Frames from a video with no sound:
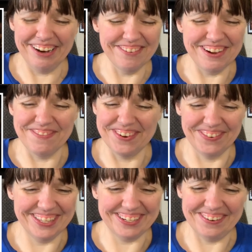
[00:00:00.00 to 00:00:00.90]
don't even know
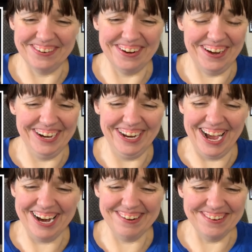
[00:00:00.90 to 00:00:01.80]
what's going on.
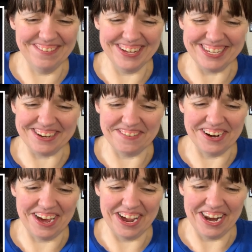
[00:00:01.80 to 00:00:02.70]
I don't know what's going
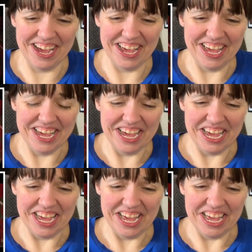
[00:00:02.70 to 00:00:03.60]
on.
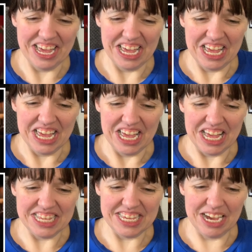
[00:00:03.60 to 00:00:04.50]

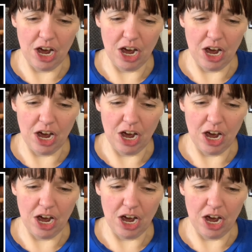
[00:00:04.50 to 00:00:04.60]
Is he...